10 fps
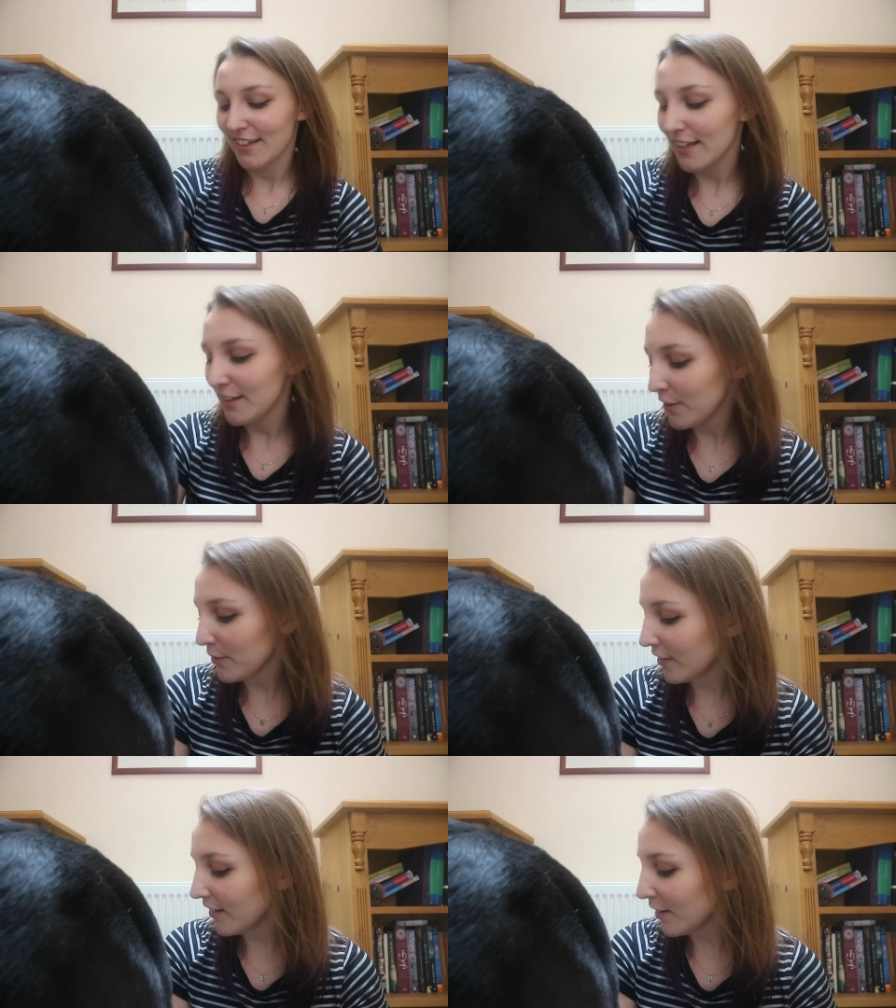Can you go
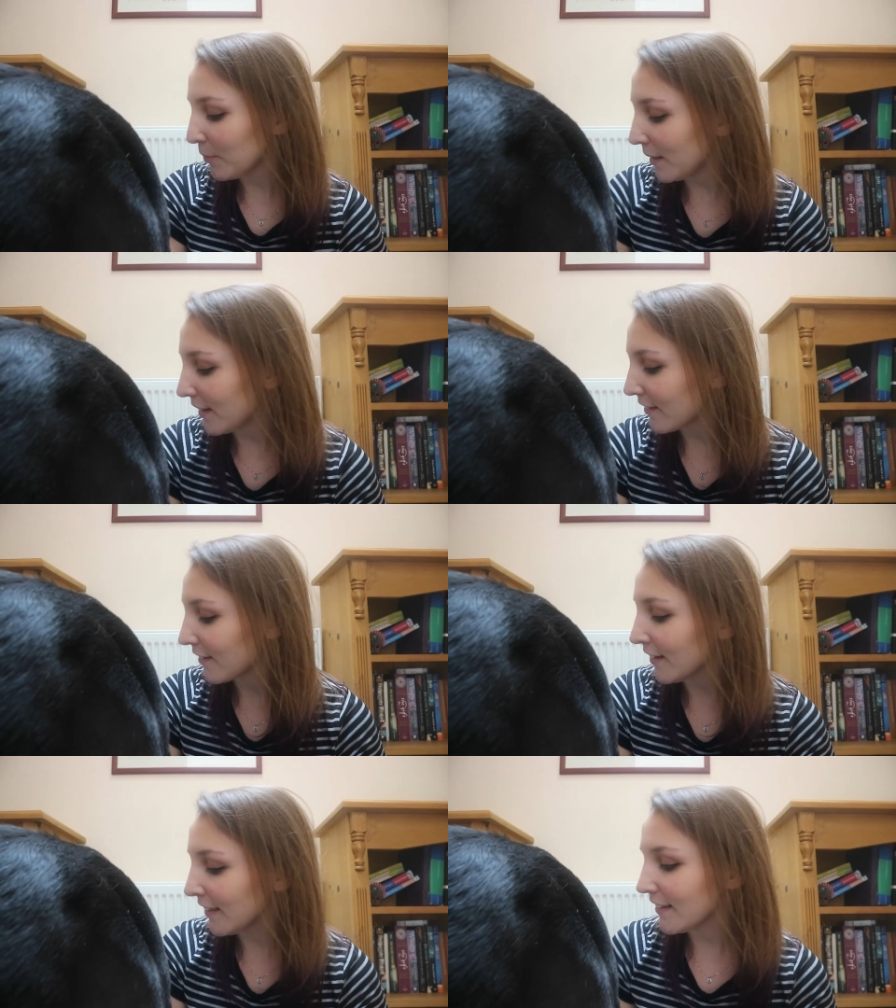sit down, please?
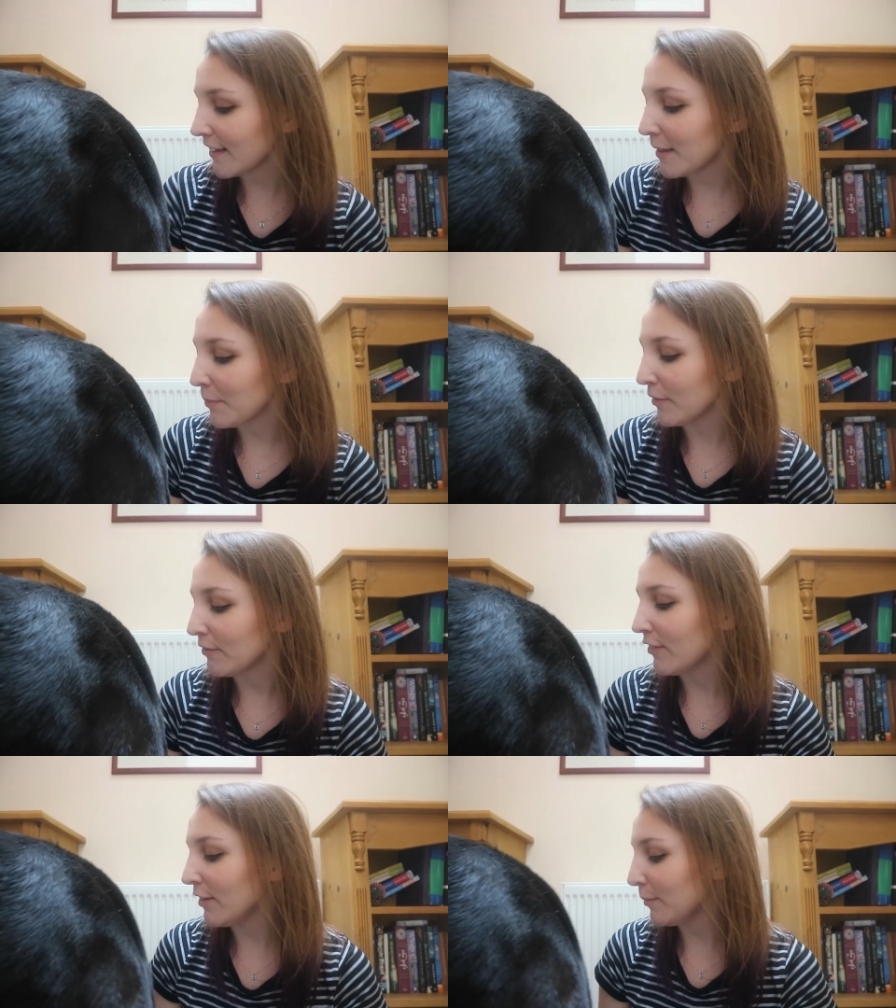Because I need to keep on
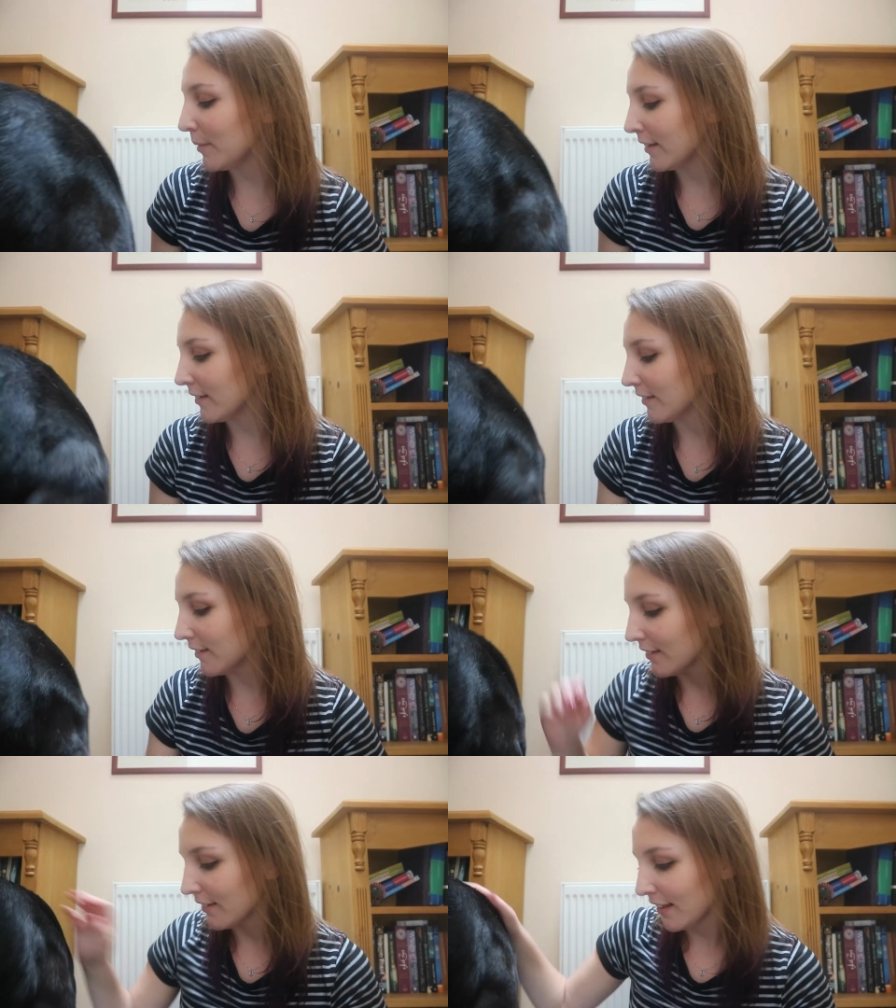filming.
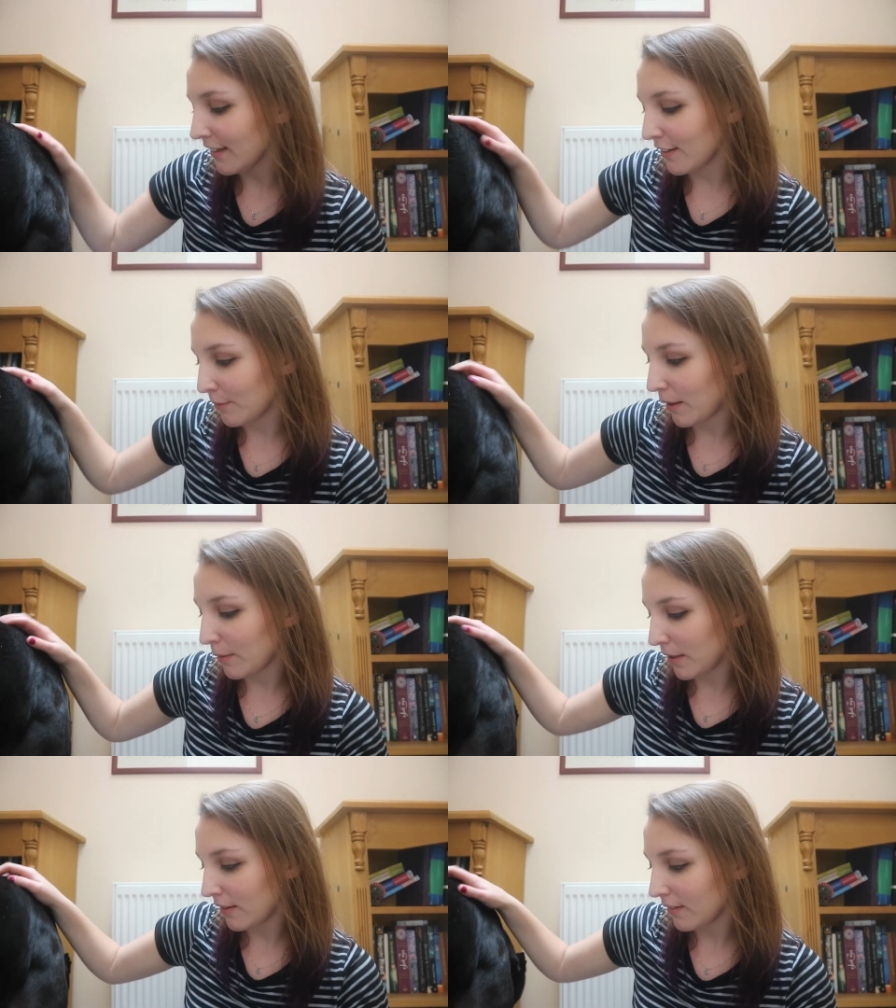Thank you,
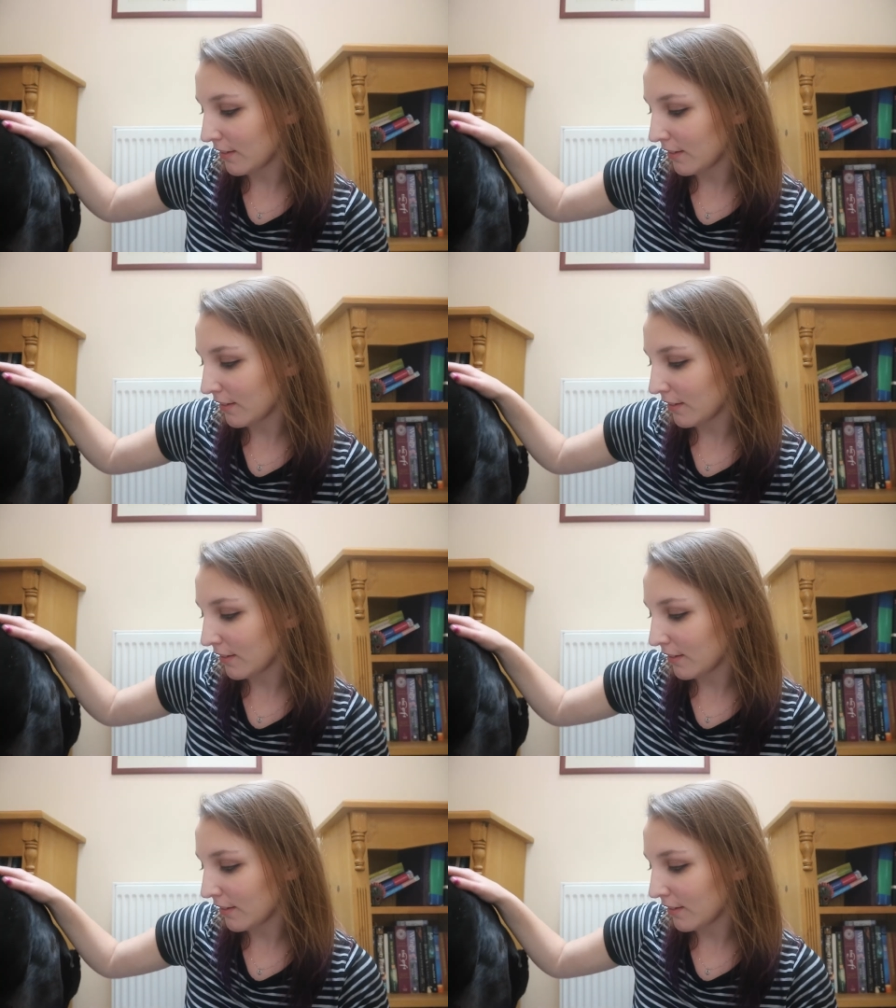baby.